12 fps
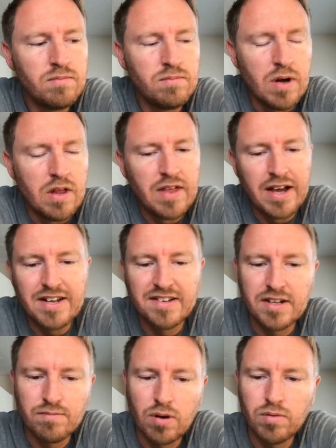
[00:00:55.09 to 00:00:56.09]
But that
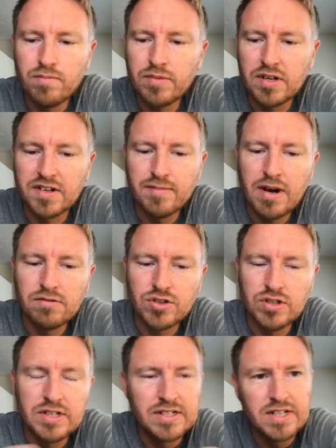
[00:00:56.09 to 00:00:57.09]
isn't the problem because the mount
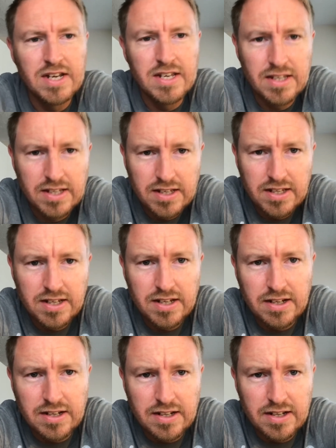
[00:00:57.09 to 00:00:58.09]
tune intake
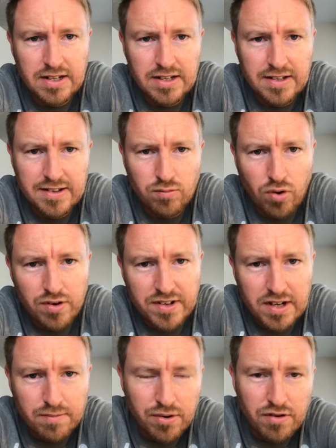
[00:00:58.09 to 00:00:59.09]
is a
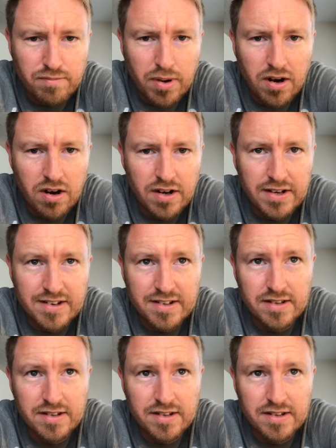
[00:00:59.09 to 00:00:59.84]
warranty approved part and